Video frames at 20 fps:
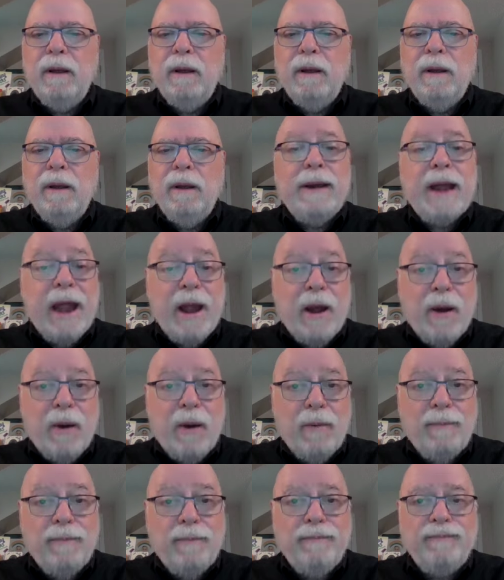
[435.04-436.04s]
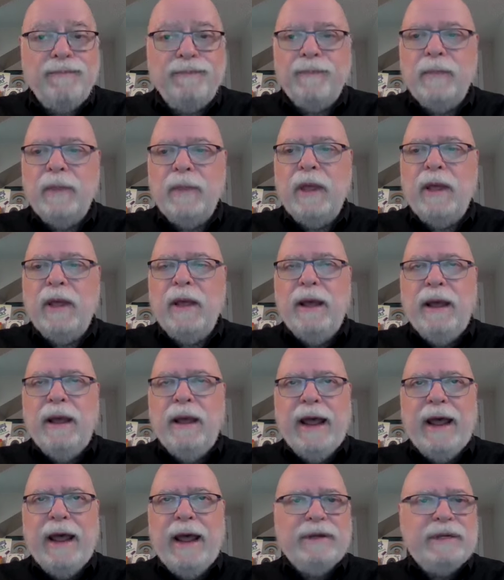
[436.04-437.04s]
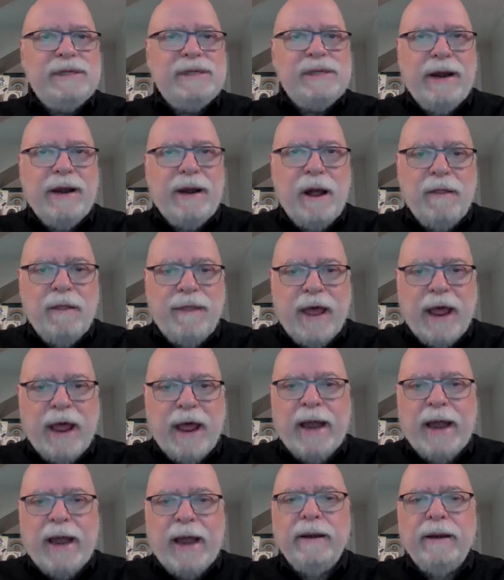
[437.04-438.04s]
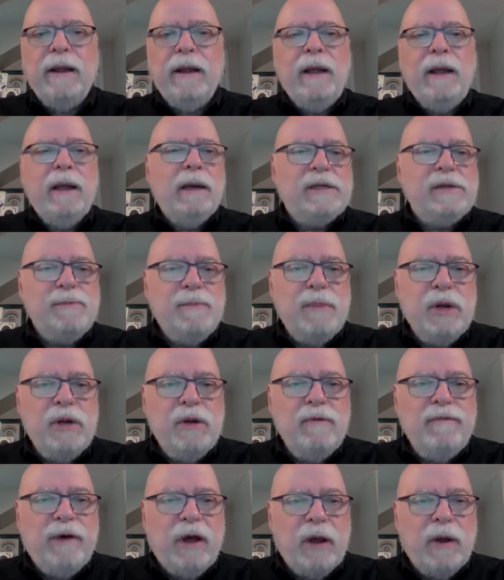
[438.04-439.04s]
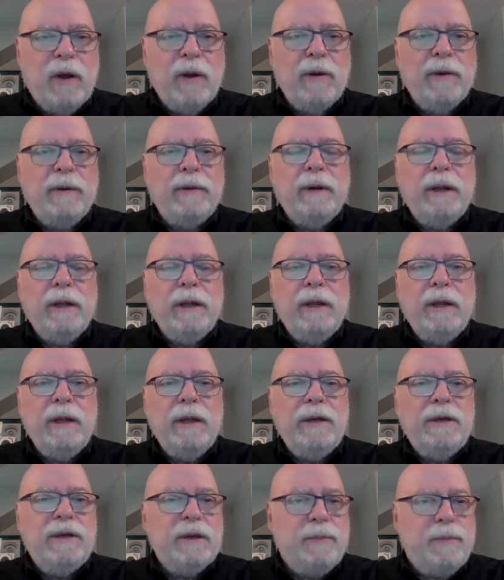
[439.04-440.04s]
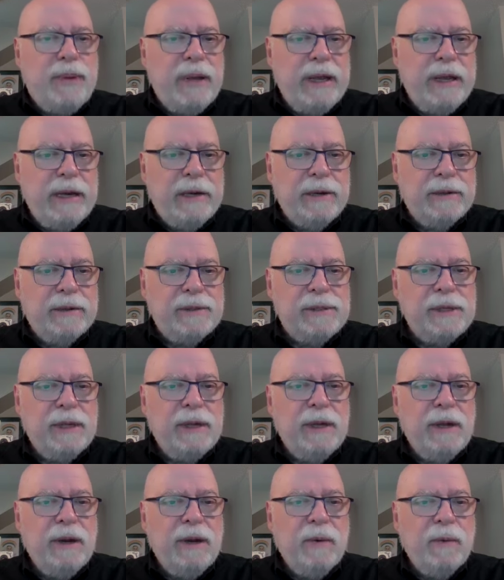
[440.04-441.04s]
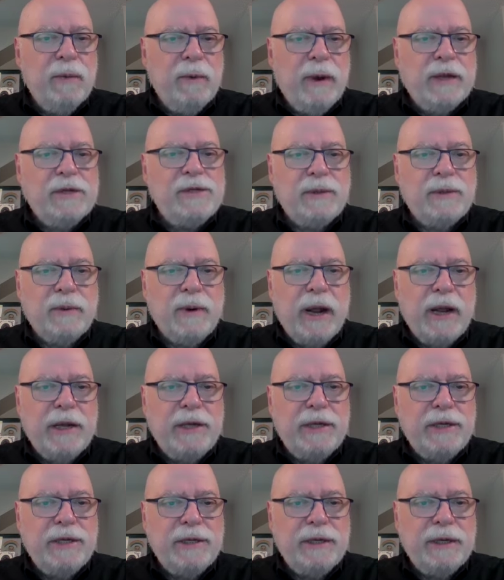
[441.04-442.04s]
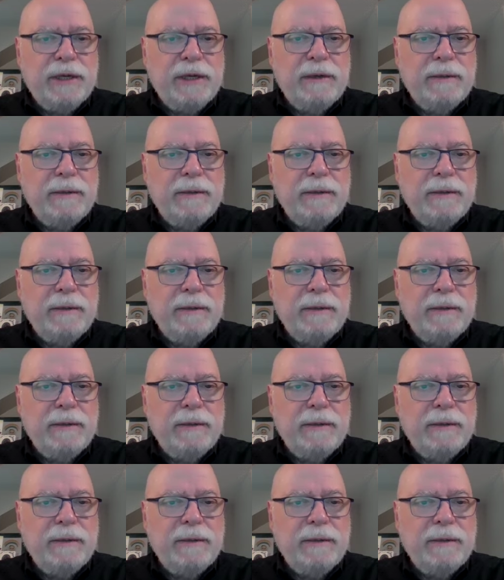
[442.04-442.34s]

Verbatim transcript: Now, having said all that, let's move on to Peter's restoration.